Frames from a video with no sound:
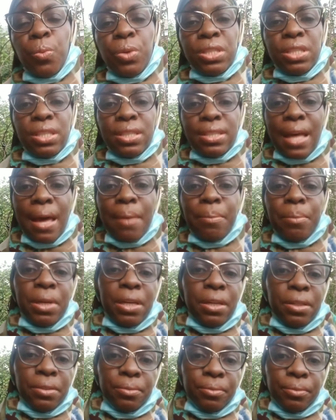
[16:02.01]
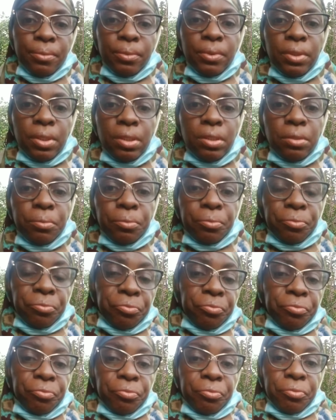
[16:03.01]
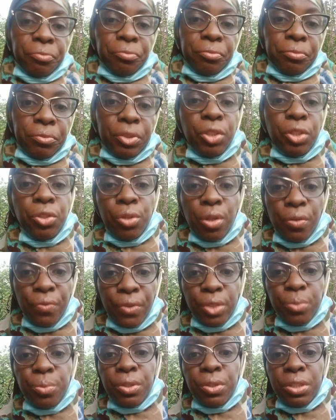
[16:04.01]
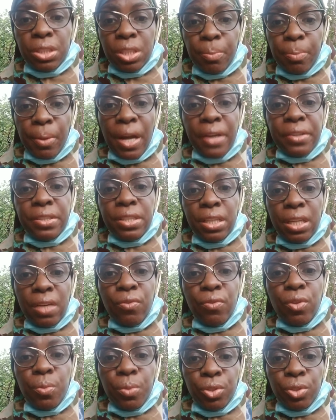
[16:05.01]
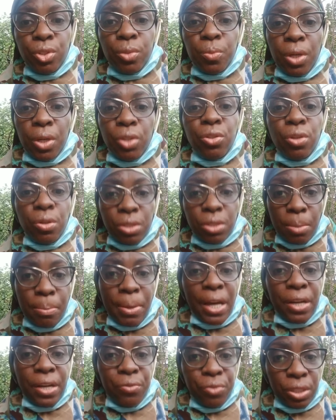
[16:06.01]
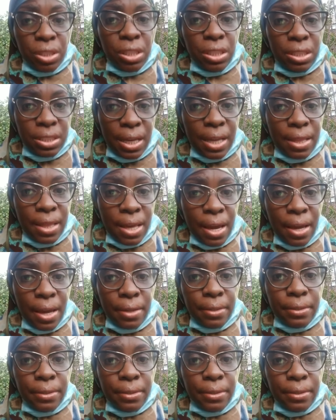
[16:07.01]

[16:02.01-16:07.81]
What does that mean? The universe will conspire to give you what you want. You know, somebody really said that.